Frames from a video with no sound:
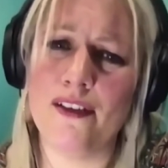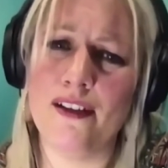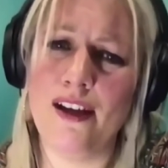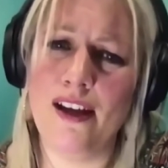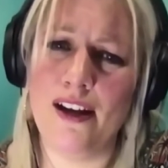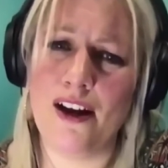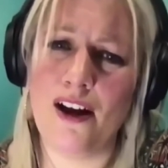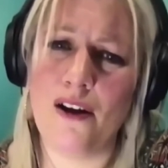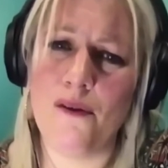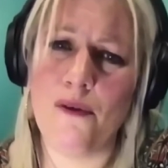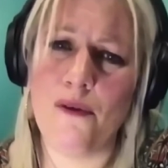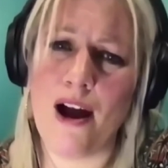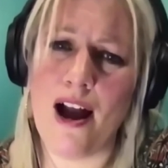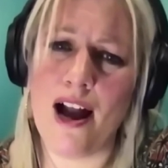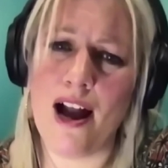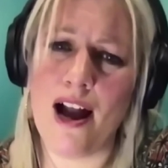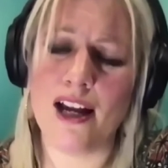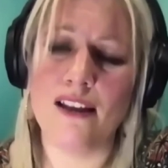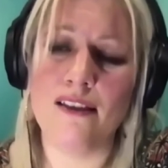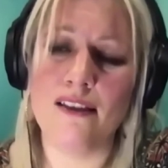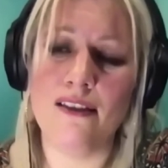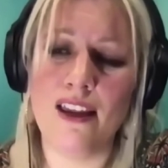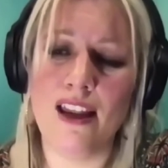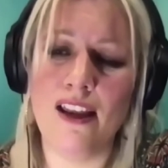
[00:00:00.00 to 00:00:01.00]
in Iraq,
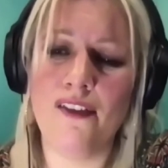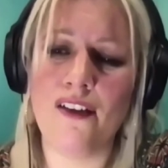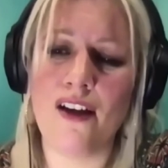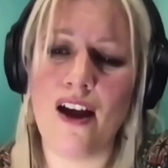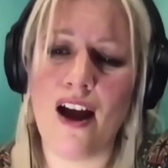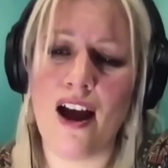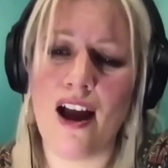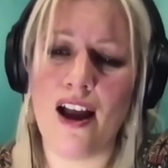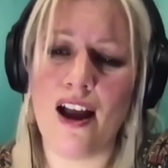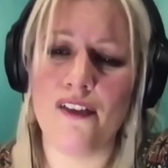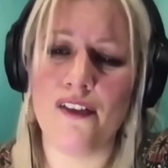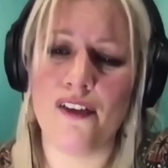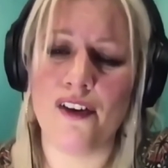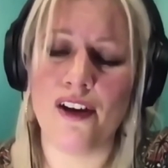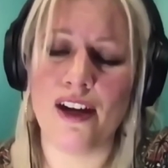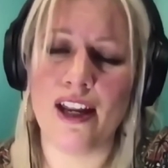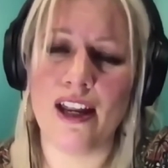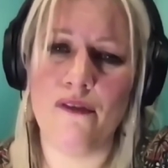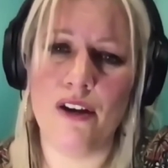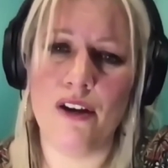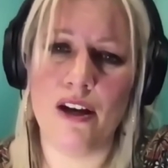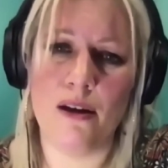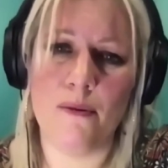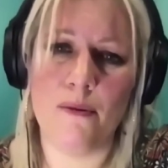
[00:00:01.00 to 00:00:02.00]
and these guys are
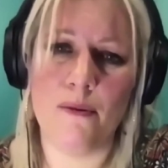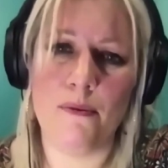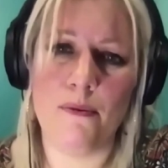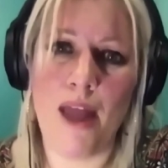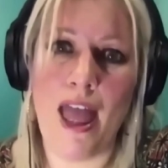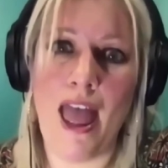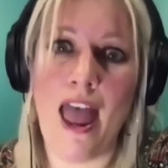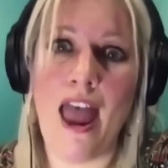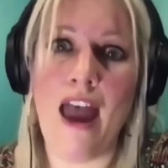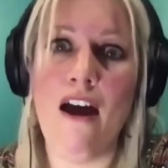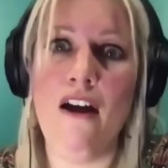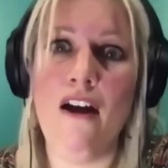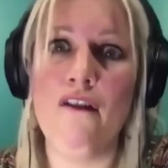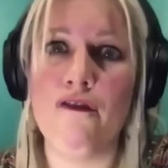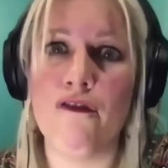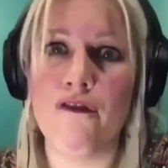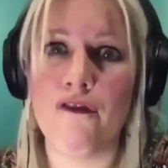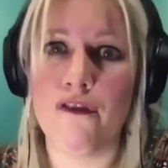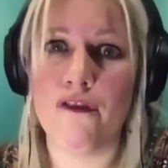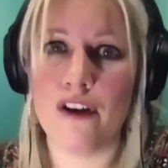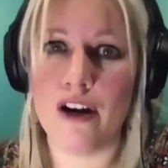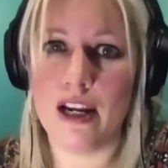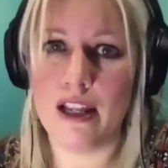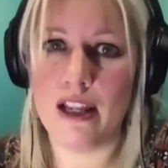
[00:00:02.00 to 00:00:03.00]
giving up
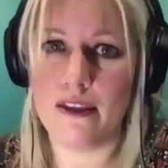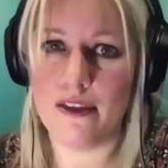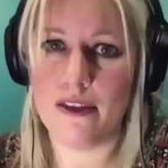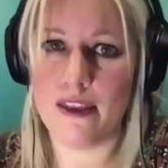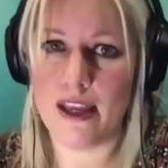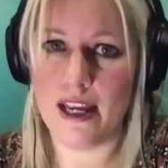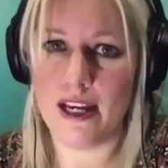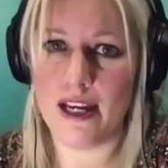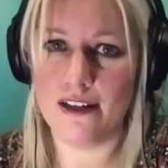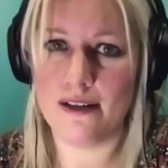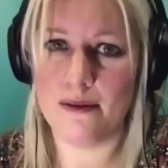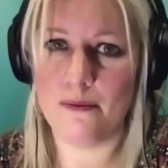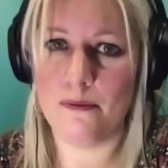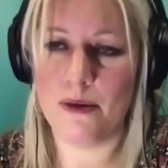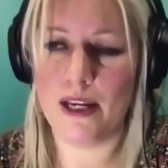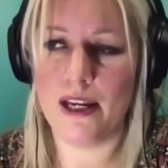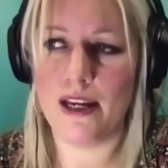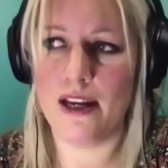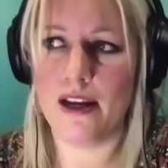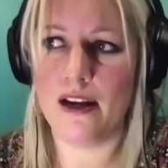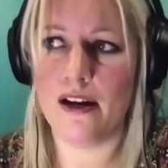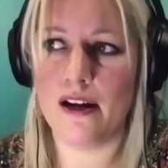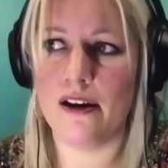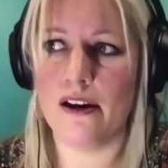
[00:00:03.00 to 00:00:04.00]
everything to
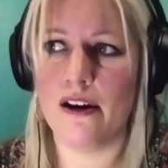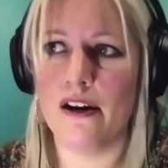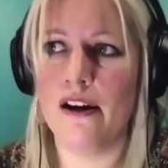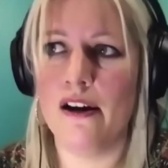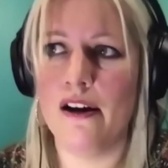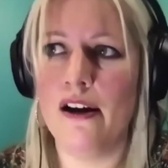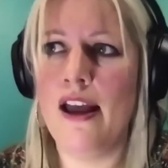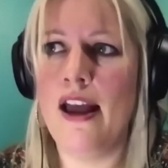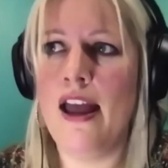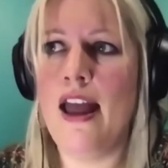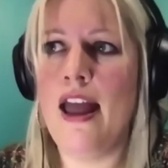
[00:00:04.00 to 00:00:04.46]
be here,